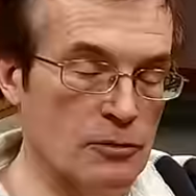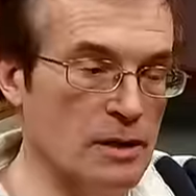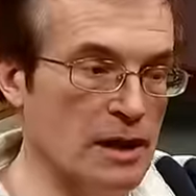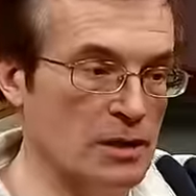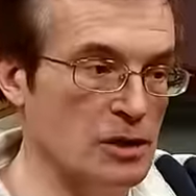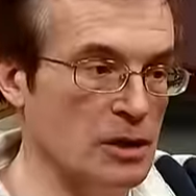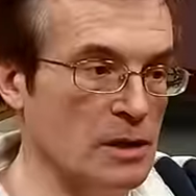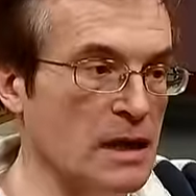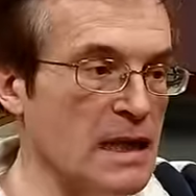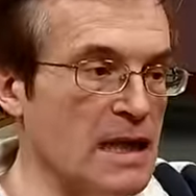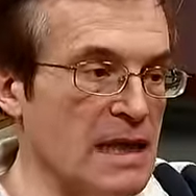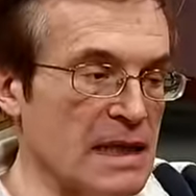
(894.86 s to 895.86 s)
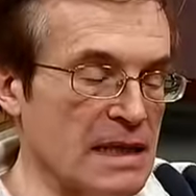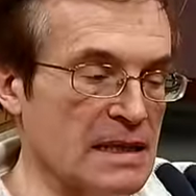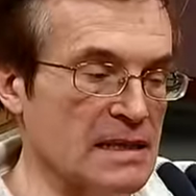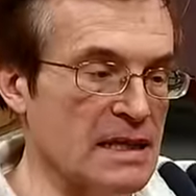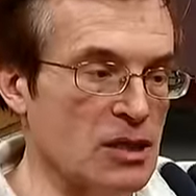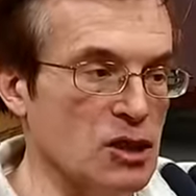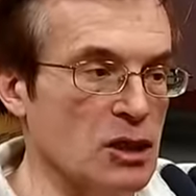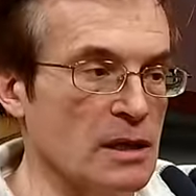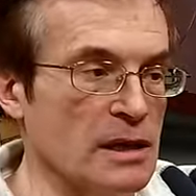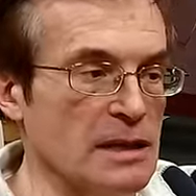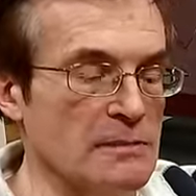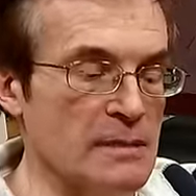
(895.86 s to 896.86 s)
reduction. In
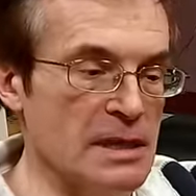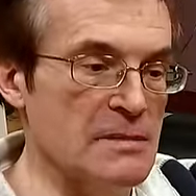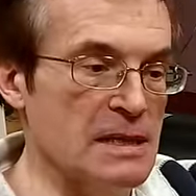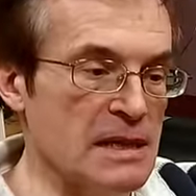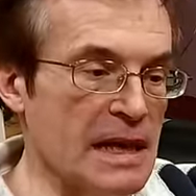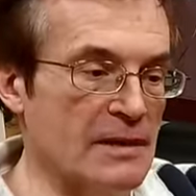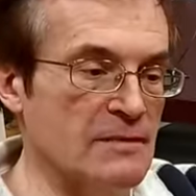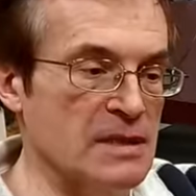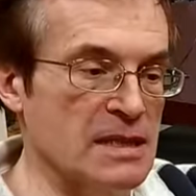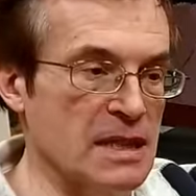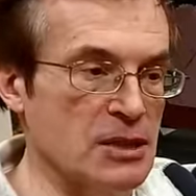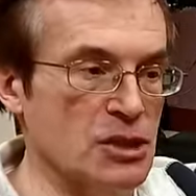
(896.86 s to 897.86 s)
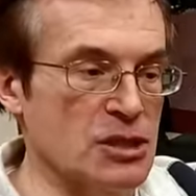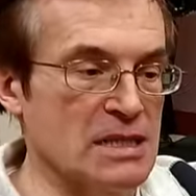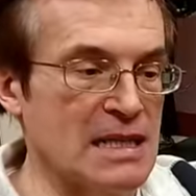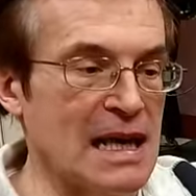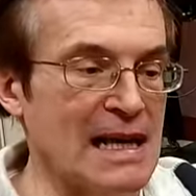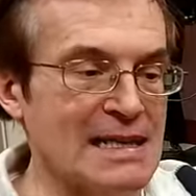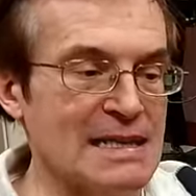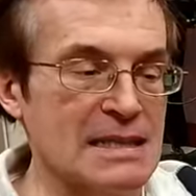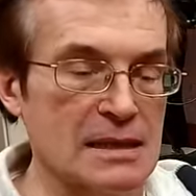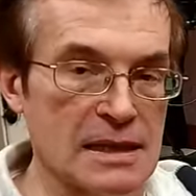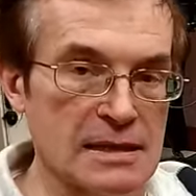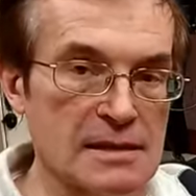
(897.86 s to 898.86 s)
addition, it may be advantageous to
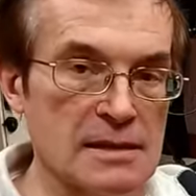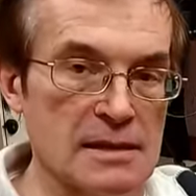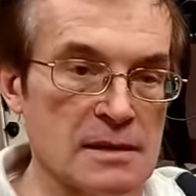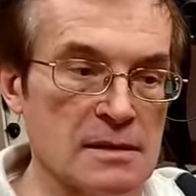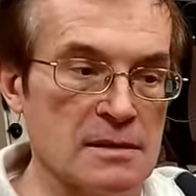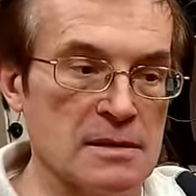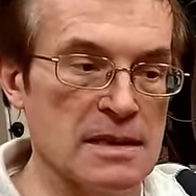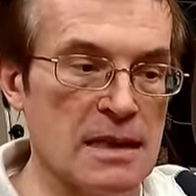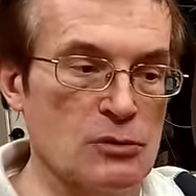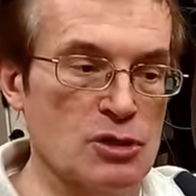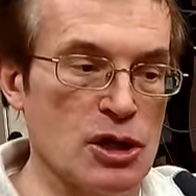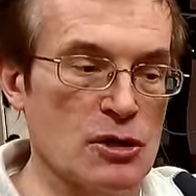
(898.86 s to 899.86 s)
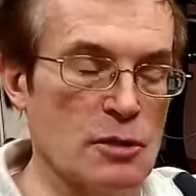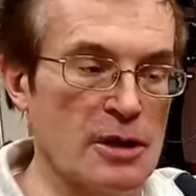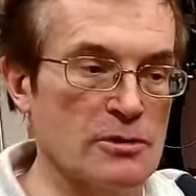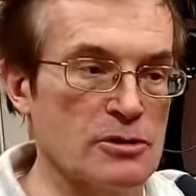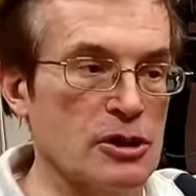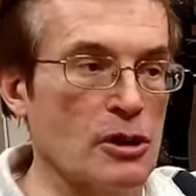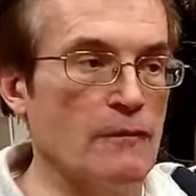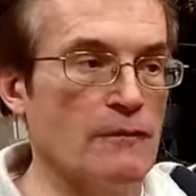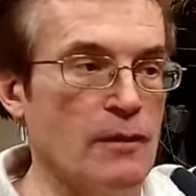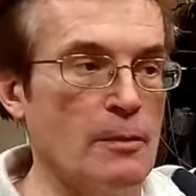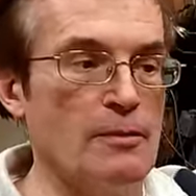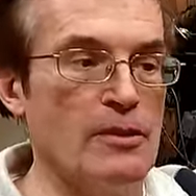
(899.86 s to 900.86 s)
isolate the sound generators
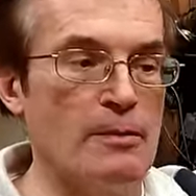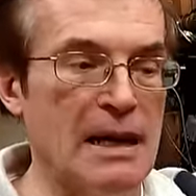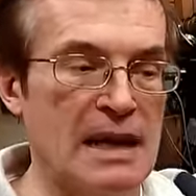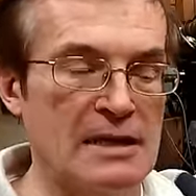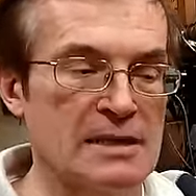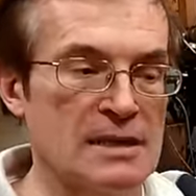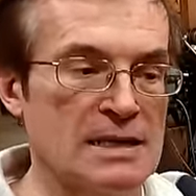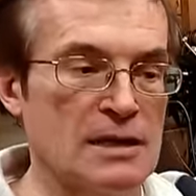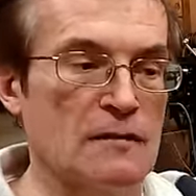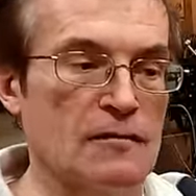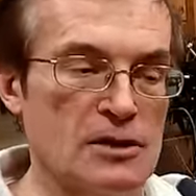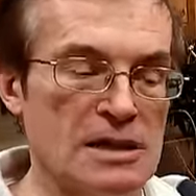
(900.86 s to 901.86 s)
from the box itself, or